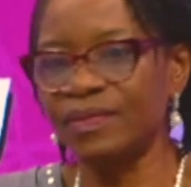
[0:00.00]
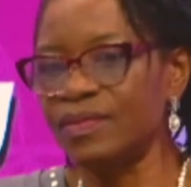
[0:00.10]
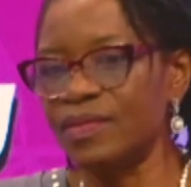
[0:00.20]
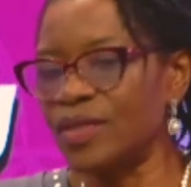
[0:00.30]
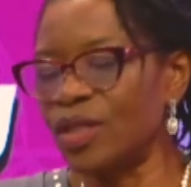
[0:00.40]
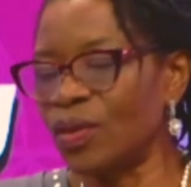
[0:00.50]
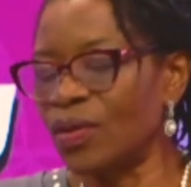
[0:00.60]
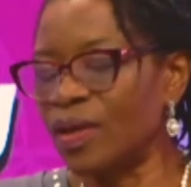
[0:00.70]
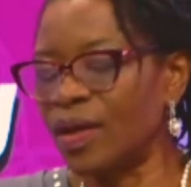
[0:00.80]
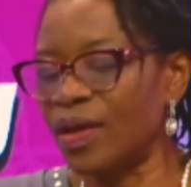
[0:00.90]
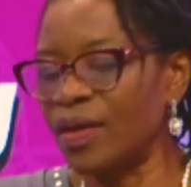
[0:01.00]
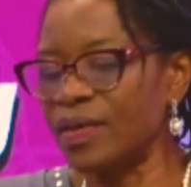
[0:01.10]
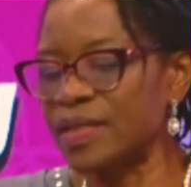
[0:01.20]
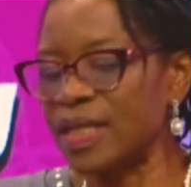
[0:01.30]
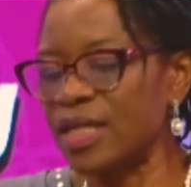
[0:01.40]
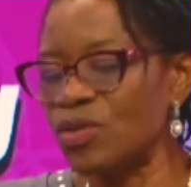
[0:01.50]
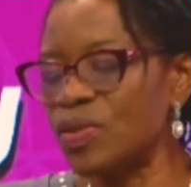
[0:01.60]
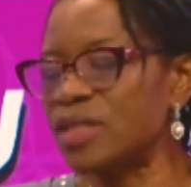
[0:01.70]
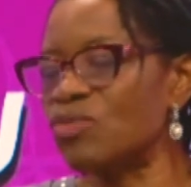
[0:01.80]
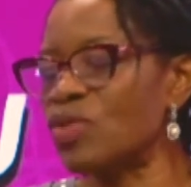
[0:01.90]
it's an
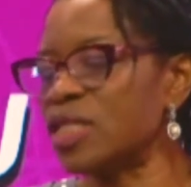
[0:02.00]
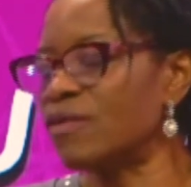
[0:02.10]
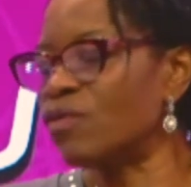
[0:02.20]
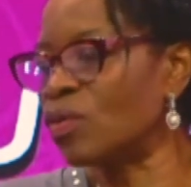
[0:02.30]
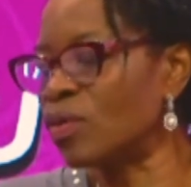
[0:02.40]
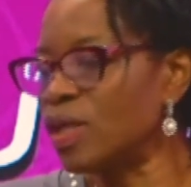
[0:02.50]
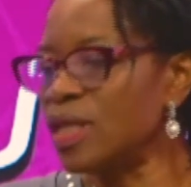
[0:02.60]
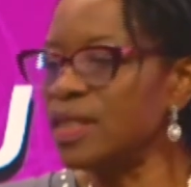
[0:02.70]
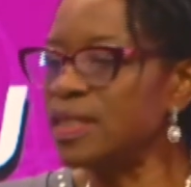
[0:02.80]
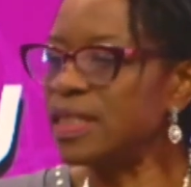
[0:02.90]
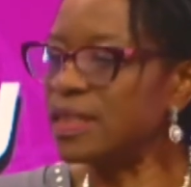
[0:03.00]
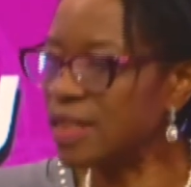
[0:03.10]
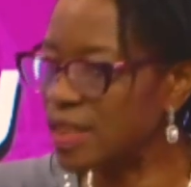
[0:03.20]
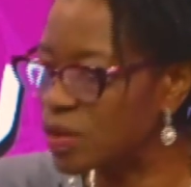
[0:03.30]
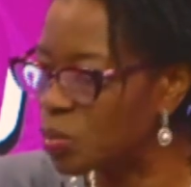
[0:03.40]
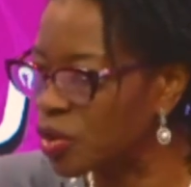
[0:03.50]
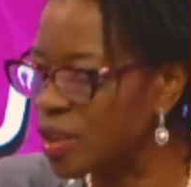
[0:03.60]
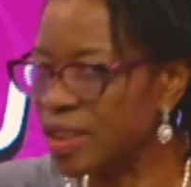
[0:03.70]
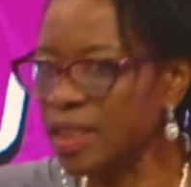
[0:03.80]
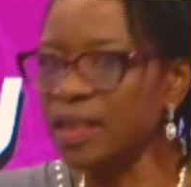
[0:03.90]
increasing risk for disease
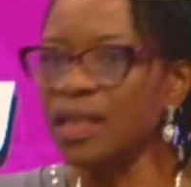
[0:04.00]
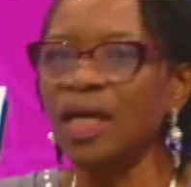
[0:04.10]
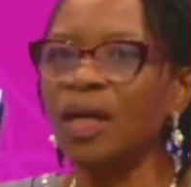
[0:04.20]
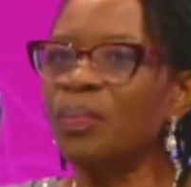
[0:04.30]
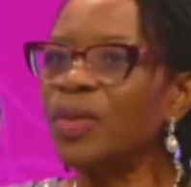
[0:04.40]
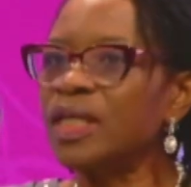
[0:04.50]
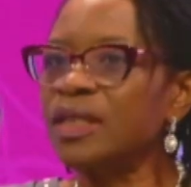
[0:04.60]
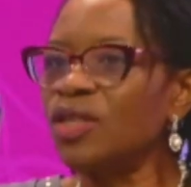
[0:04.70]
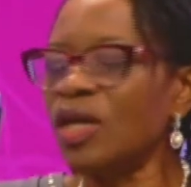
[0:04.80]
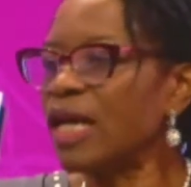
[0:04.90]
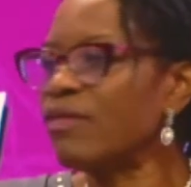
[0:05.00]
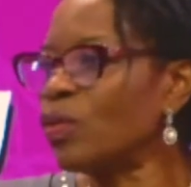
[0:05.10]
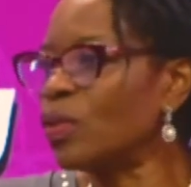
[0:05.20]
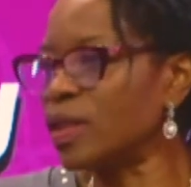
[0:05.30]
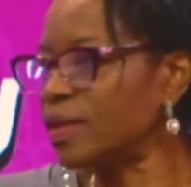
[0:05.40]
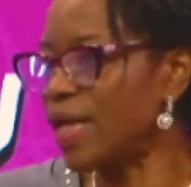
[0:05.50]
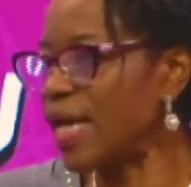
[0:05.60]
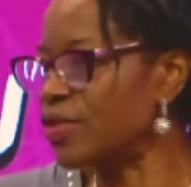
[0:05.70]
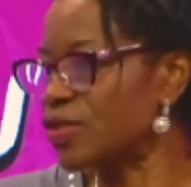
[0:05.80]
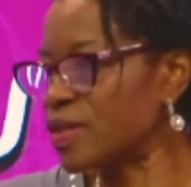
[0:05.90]
burden, but not everyone
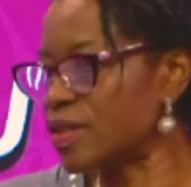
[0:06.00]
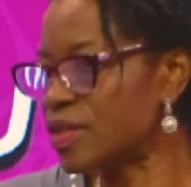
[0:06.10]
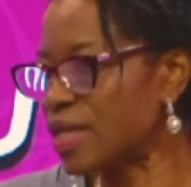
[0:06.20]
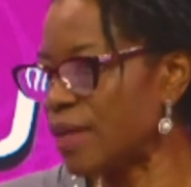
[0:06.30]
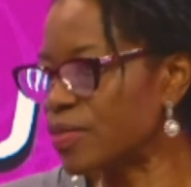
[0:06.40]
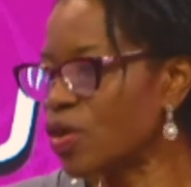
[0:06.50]
ages the same.